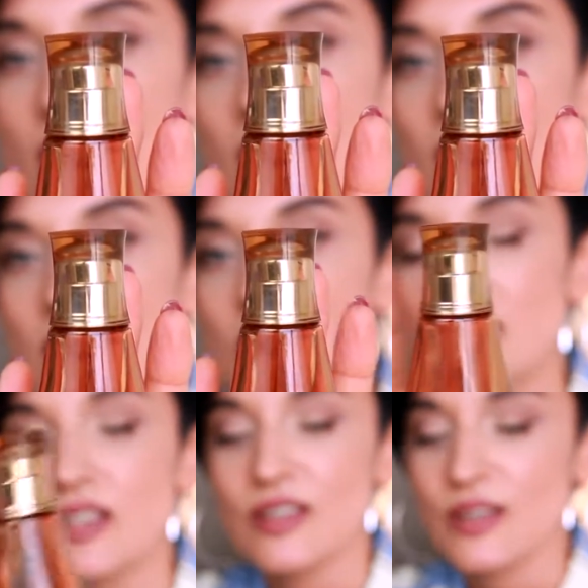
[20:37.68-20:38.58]
and
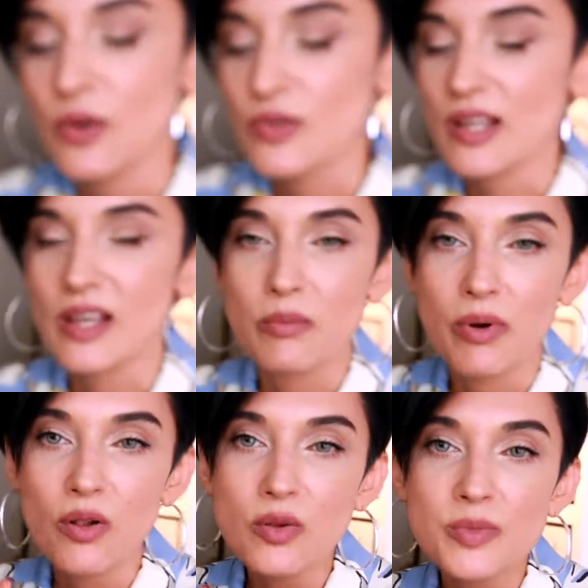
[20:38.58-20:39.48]
it looks like a
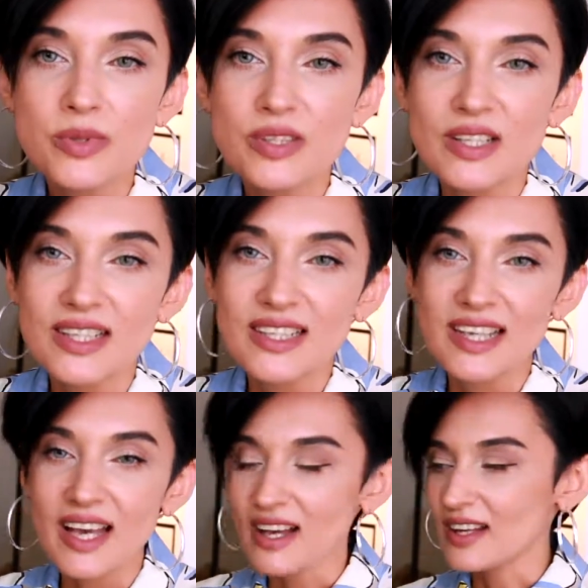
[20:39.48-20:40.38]
bulb.
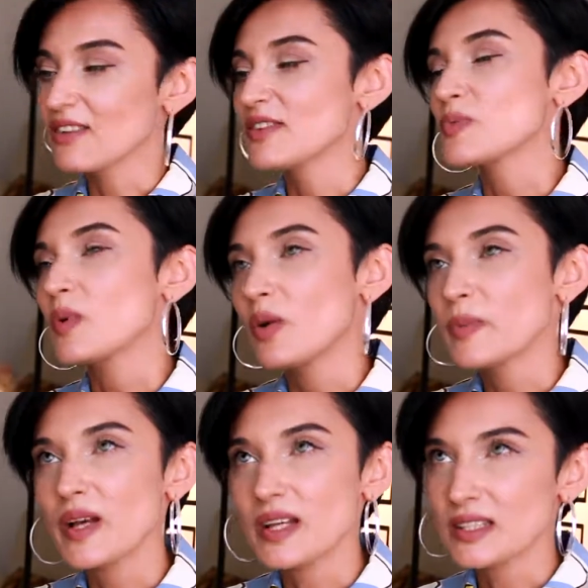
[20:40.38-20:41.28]
Yeah, I love this
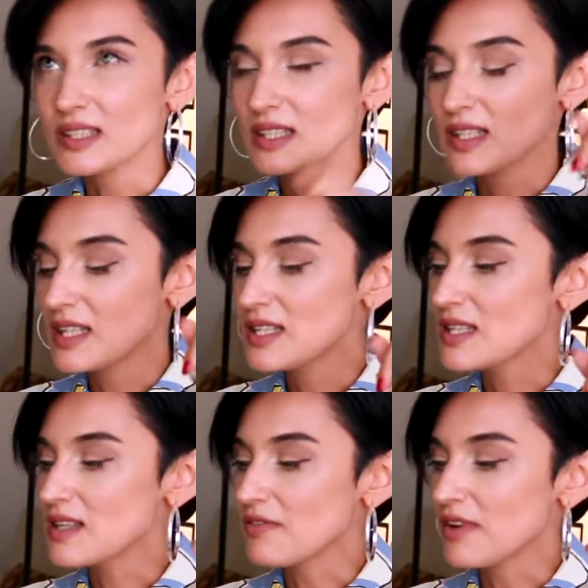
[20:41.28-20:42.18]
bulb, and this
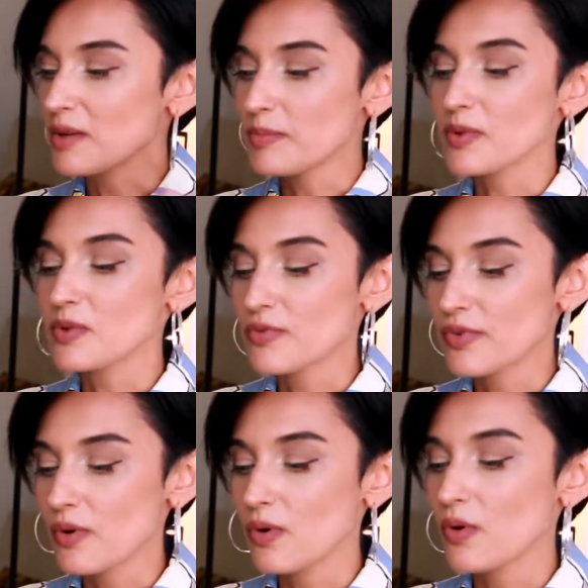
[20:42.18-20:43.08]
is a very
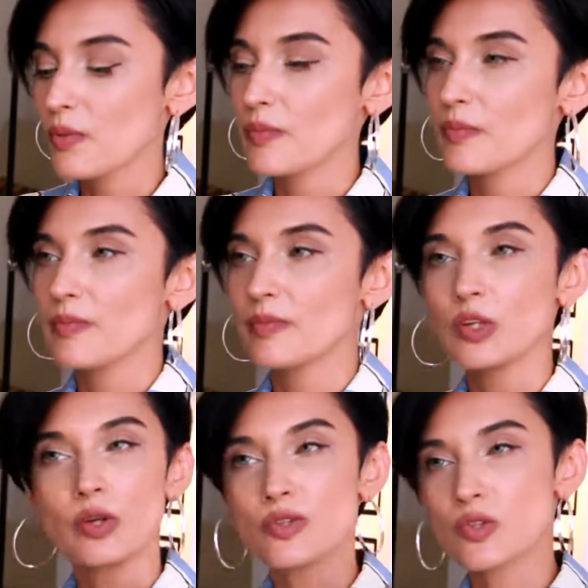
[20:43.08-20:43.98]
beautiful,
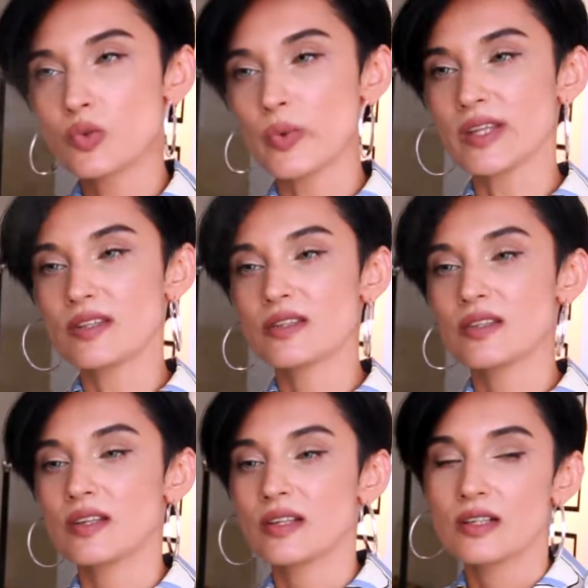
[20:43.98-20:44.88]
not sweet,
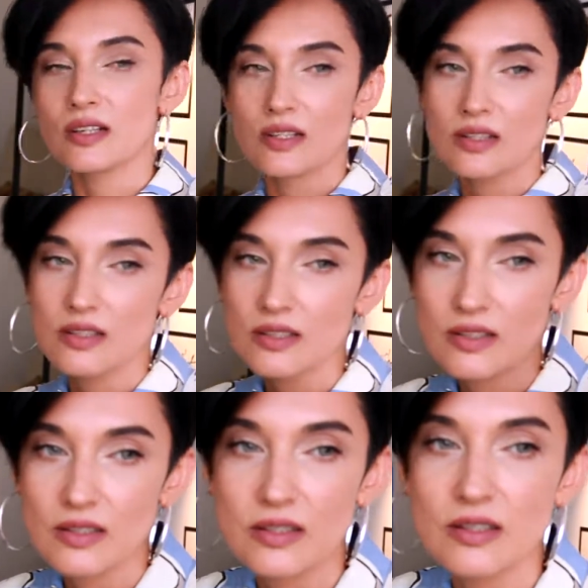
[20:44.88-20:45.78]

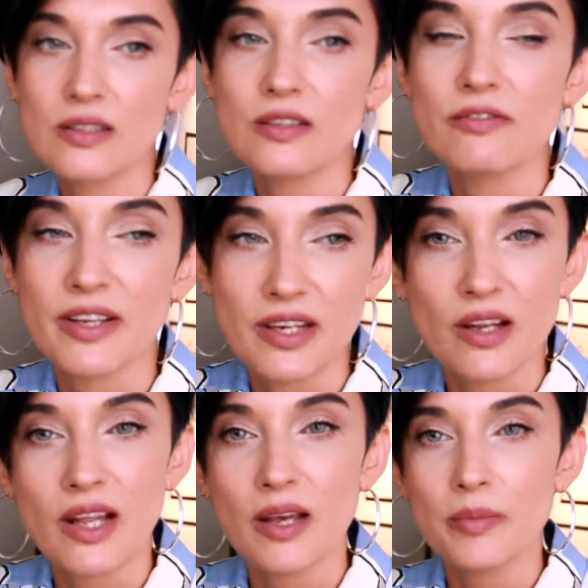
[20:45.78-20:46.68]

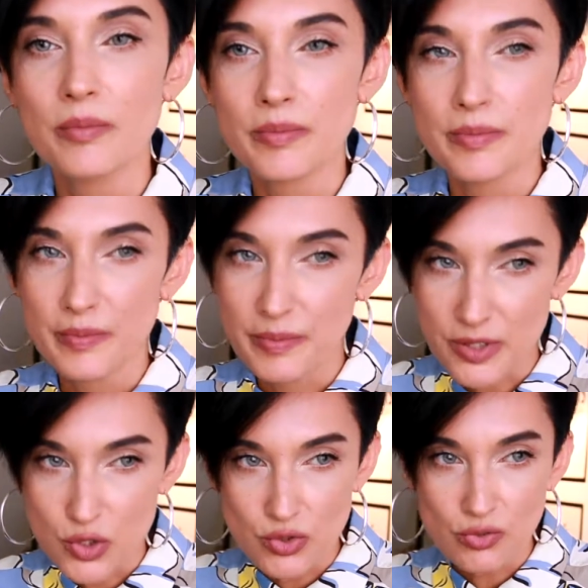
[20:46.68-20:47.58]
vanilla,
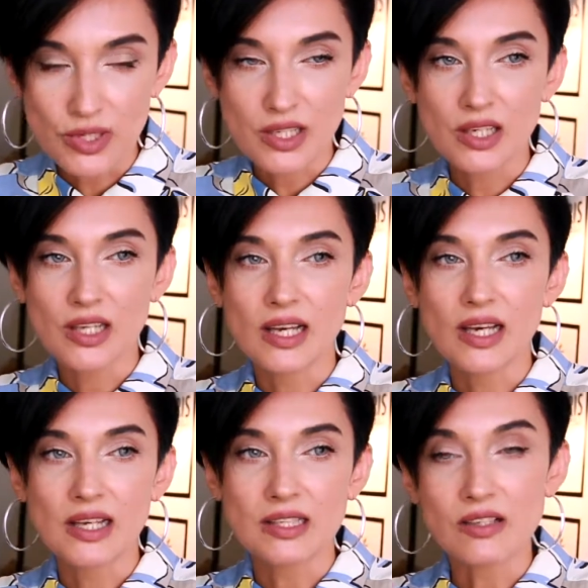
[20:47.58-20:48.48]
patchouli
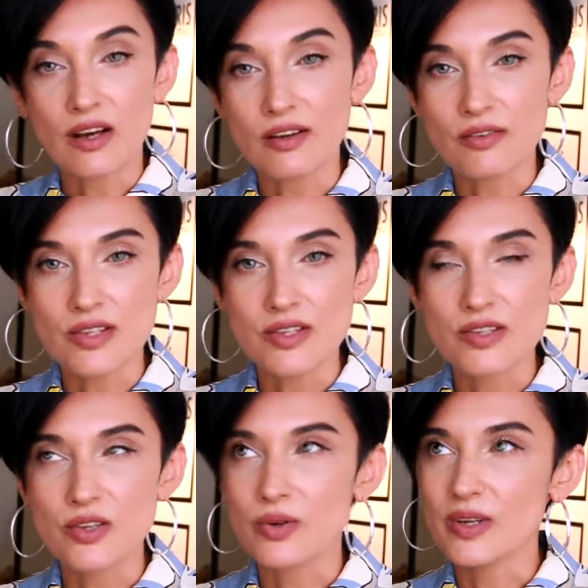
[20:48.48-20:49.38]
and iris.
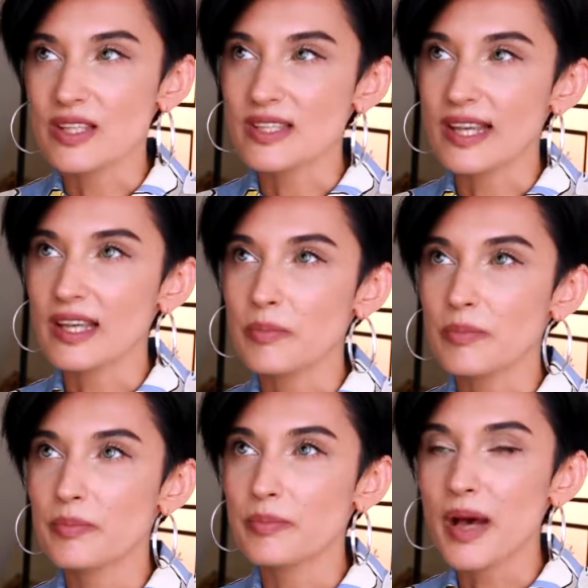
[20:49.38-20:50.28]
So it's like a
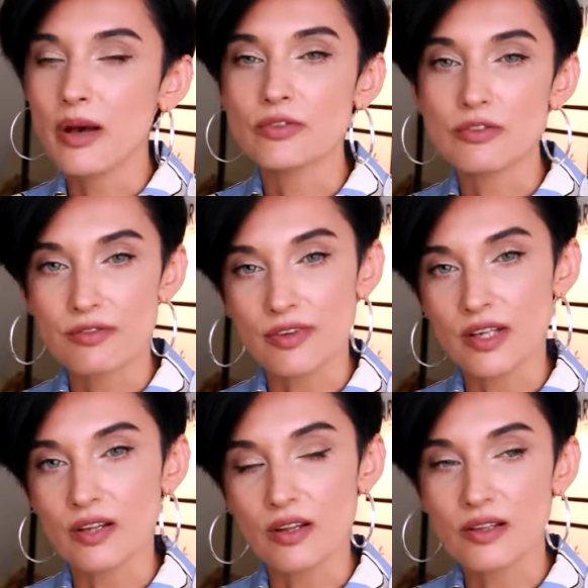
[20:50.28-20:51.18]
powdery
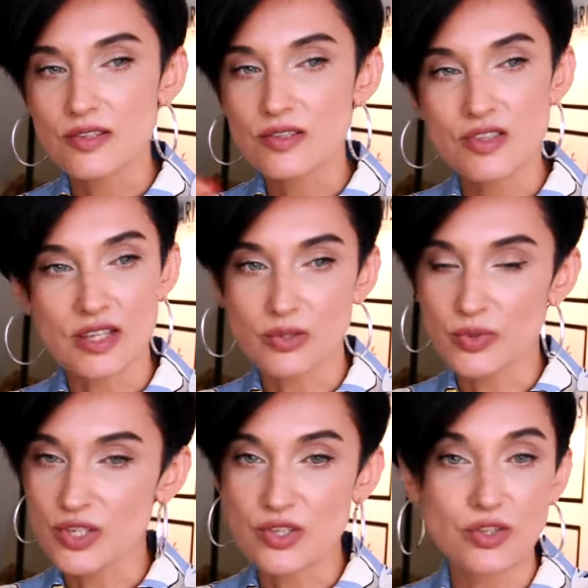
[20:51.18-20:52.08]
vanilla scent,
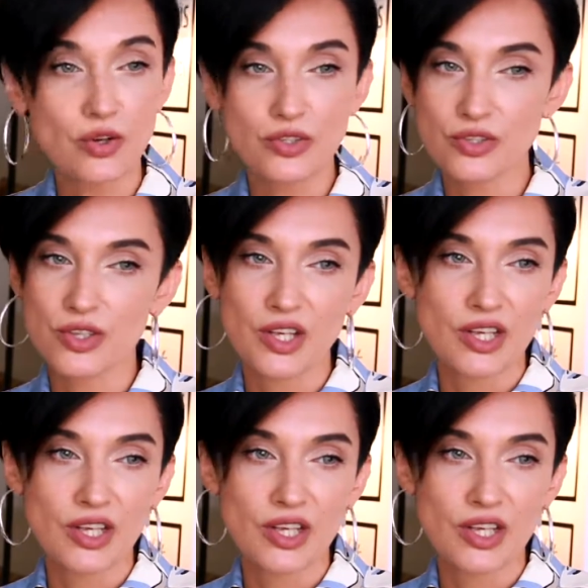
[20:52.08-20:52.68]
which is not